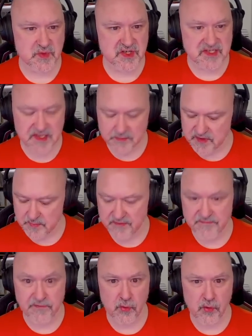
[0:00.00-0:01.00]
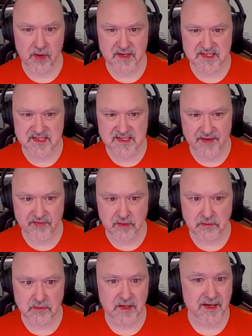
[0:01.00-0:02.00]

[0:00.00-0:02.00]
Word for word: which seem to be four and seven,